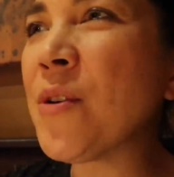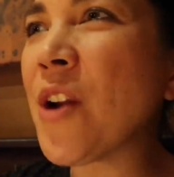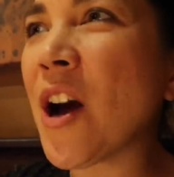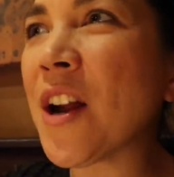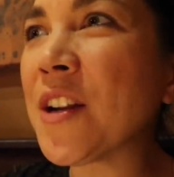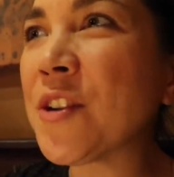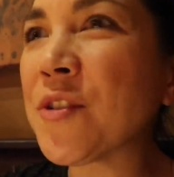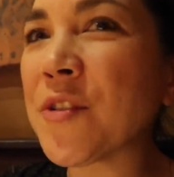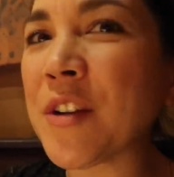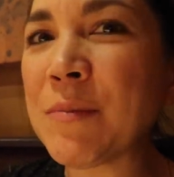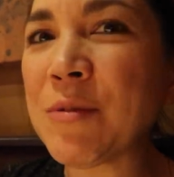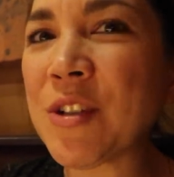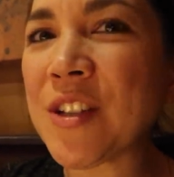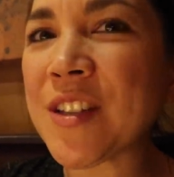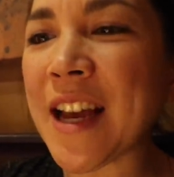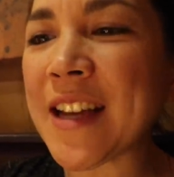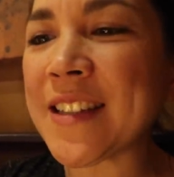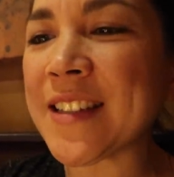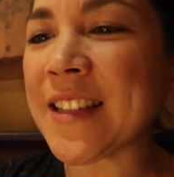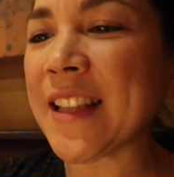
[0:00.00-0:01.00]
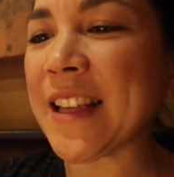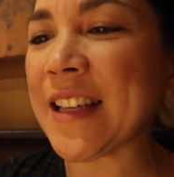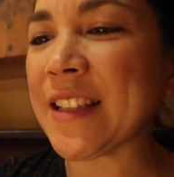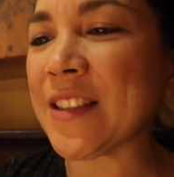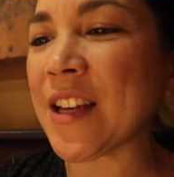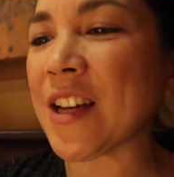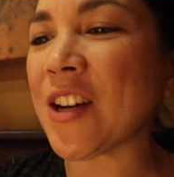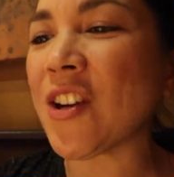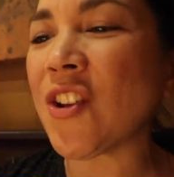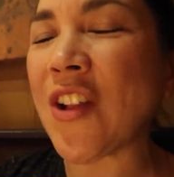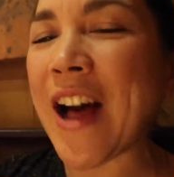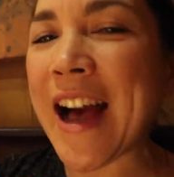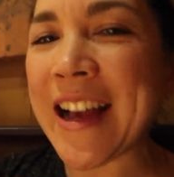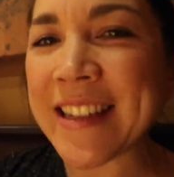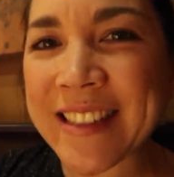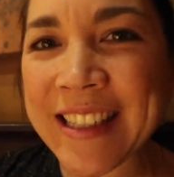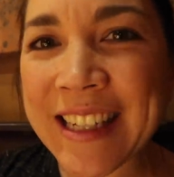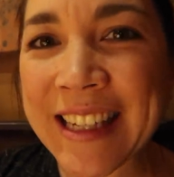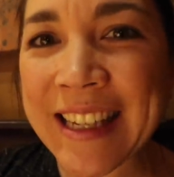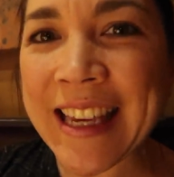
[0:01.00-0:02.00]
not a cream cheese icing, like the
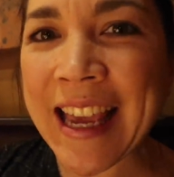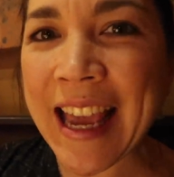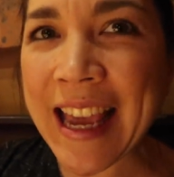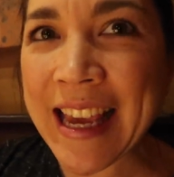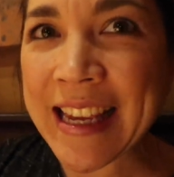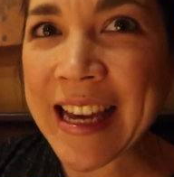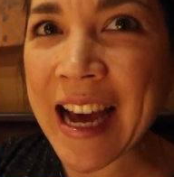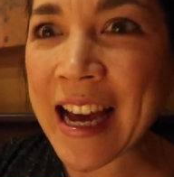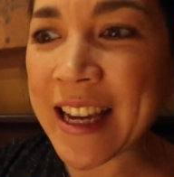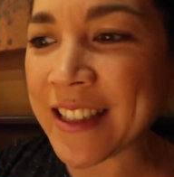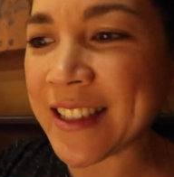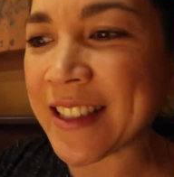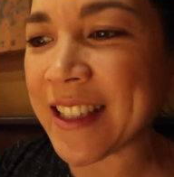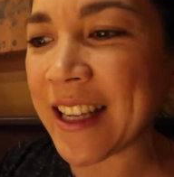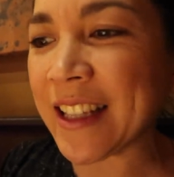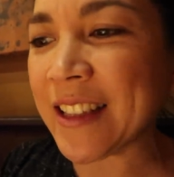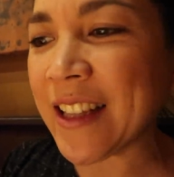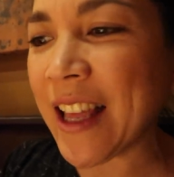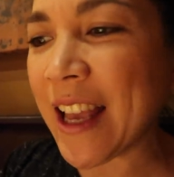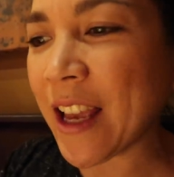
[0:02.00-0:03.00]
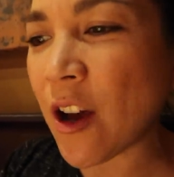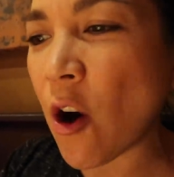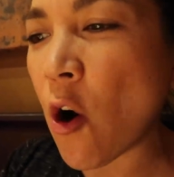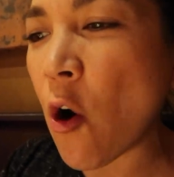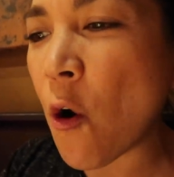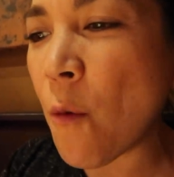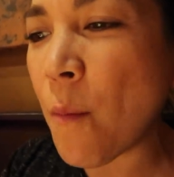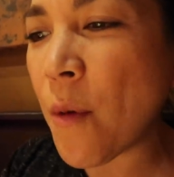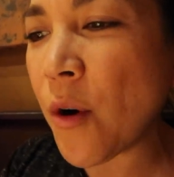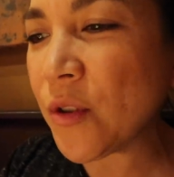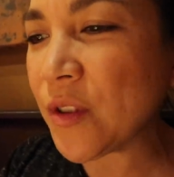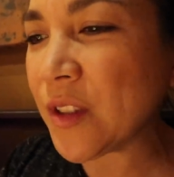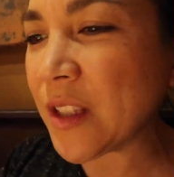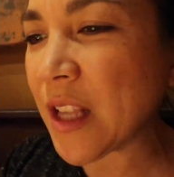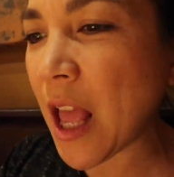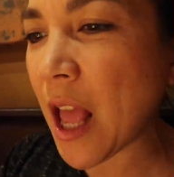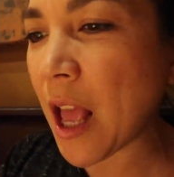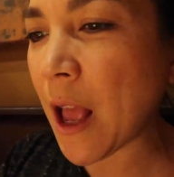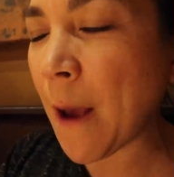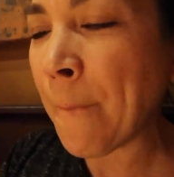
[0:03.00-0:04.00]
classic cake icing, like almost
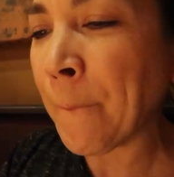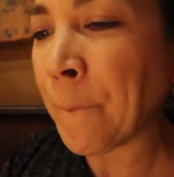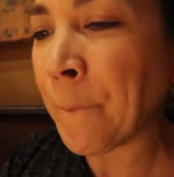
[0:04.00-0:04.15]
like.